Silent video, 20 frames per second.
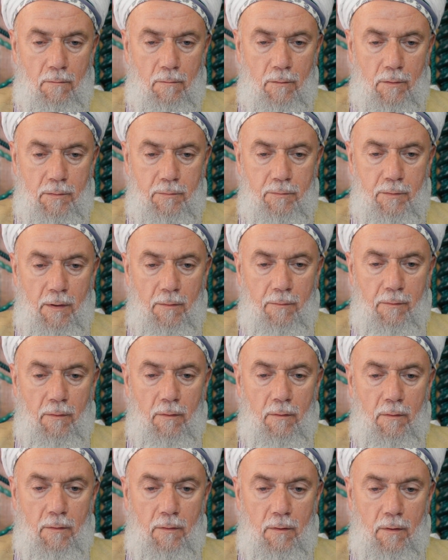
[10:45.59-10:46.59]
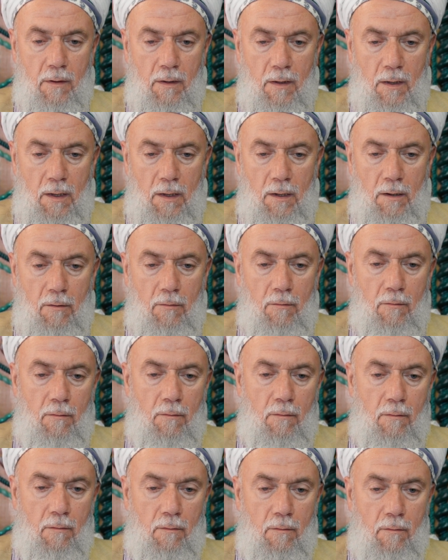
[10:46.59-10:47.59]
with people
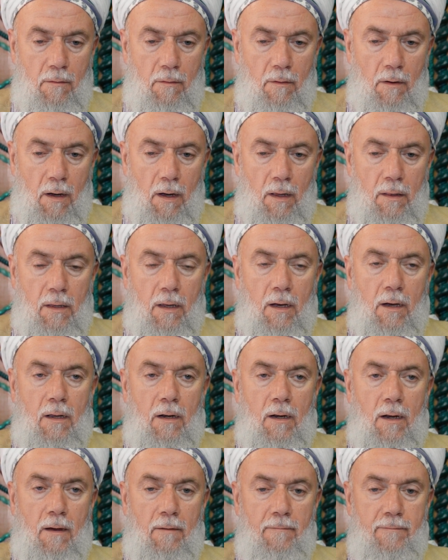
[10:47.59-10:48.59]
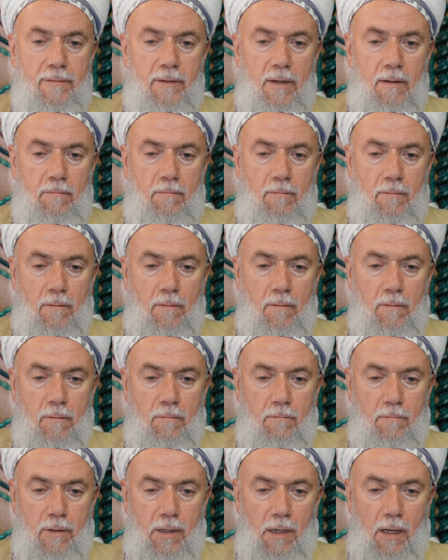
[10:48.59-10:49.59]
who Allah loved them,
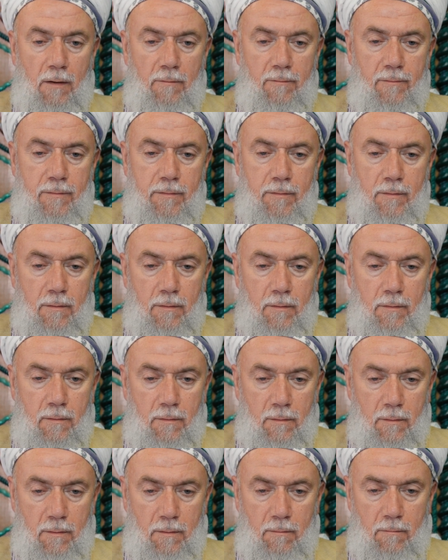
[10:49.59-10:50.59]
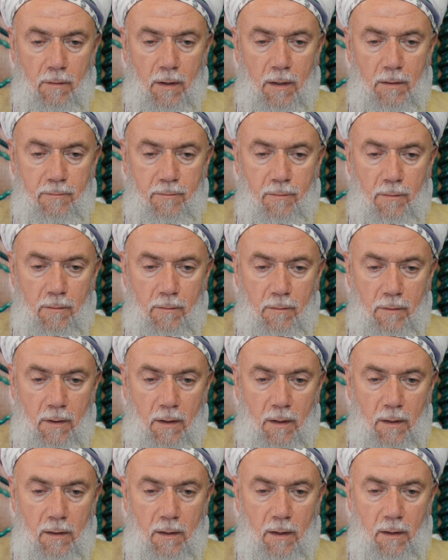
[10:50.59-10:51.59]
beloved one for
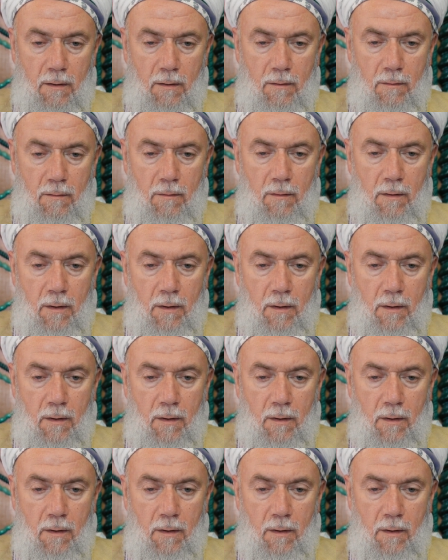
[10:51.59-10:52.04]
Allah.